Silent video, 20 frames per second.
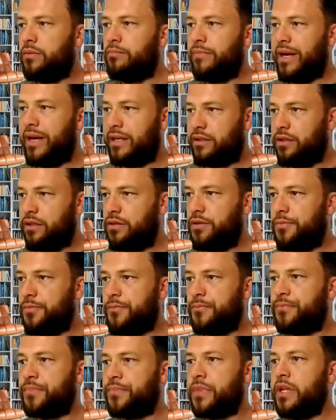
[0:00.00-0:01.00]
matter.
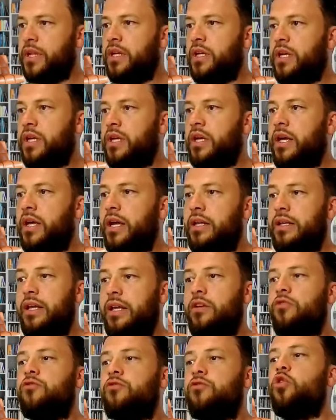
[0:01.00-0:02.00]
And
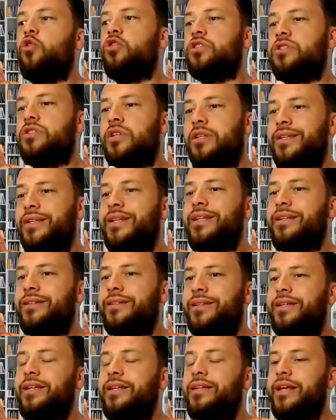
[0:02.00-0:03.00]
then, of course, the
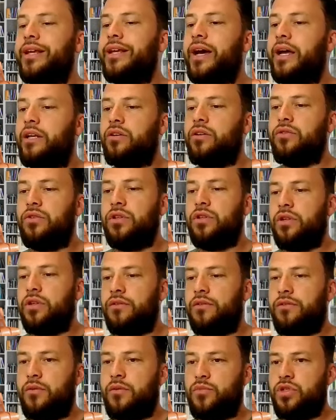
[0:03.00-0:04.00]
D nine or the
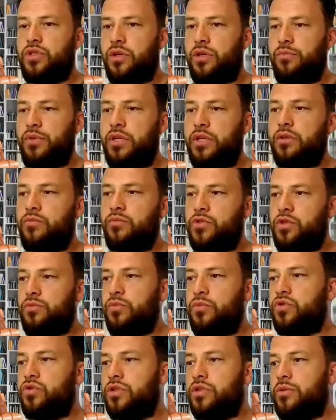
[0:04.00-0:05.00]
Navamsha becomes the
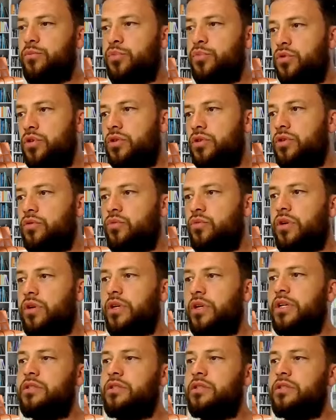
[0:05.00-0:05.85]
most important one.